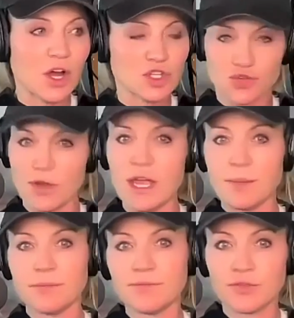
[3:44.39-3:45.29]
a
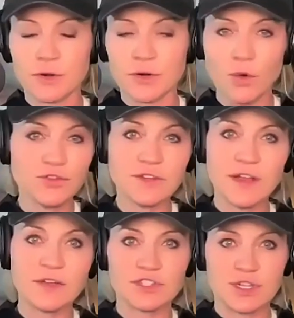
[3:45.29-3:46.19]
dream for hosting
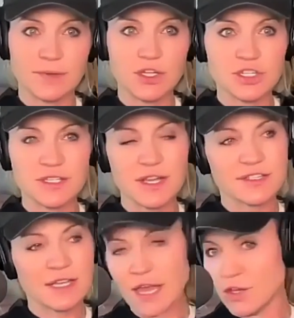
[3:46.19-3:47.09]
television, because he
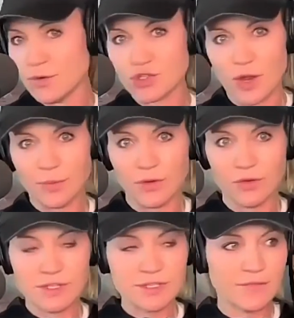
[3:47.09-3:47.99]
doesn't get you in
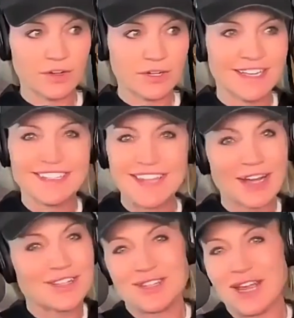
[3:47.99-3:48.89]
trouble. He's not gonna
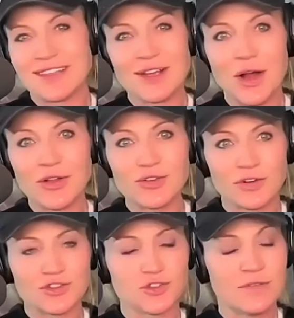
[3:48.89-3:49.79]
say anything
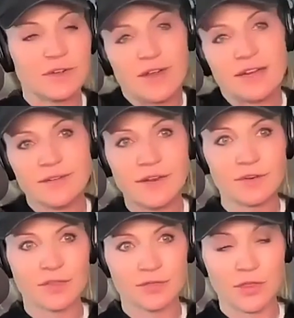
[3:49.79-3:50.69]
controversial, even if I
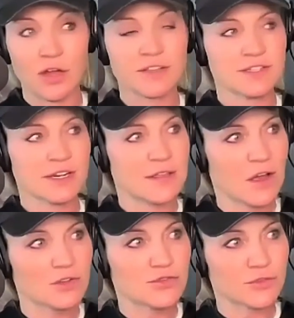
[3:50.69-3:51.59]
never thought I said
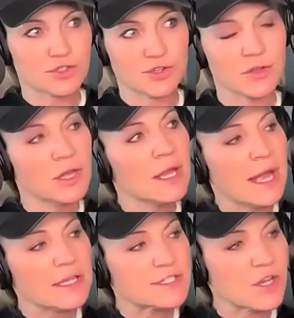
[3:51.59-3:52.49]
anything controversial.
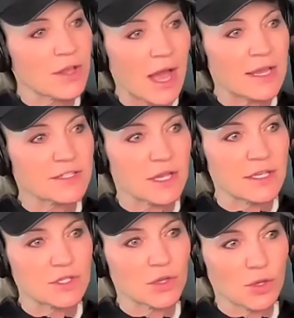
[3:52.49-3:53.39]
And so, yeah,
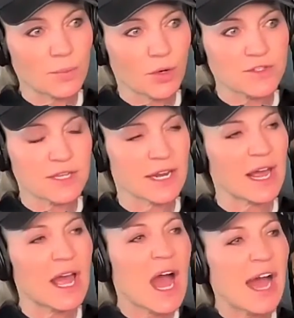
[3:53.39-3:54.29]
he's a good person. And
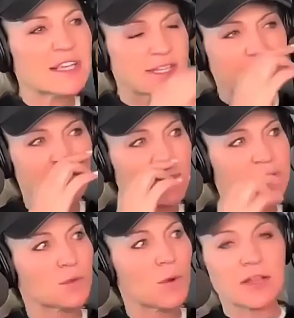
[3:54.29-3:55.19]
I see it every
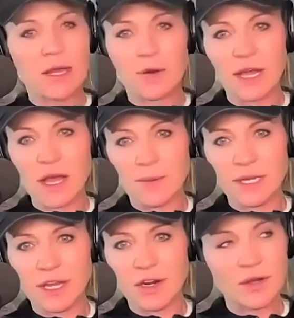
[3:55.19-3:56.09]
once in a while. Like, when I come in
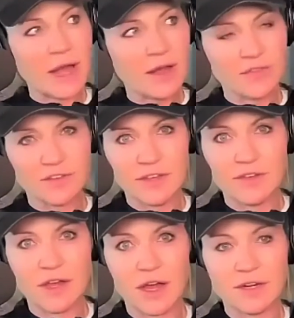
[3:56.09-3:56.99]
here, I'll have the
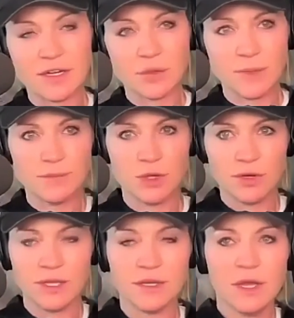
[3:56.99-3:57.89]
TV on and it'll be
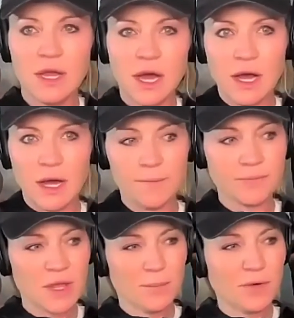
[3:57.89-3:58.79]
muted.
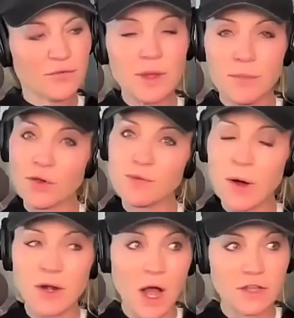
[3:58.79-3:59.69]
But for the most
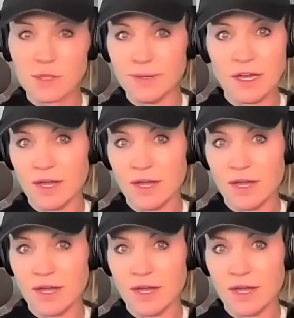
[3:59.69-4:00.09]
part, to be